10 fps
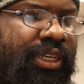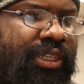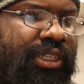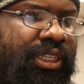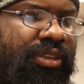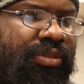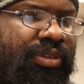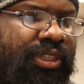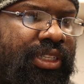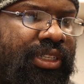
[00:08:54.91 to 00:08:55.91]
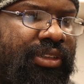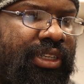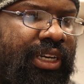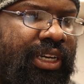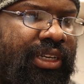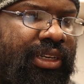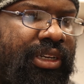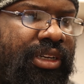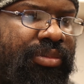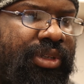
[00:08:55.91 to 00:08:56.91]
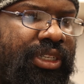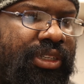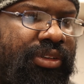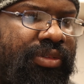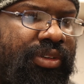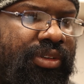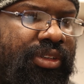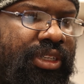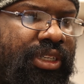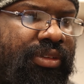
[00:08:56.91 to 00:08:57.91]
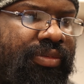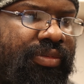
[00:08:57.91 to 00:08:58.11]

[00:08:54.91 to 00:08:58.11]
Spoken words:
geophysics at Columbia University.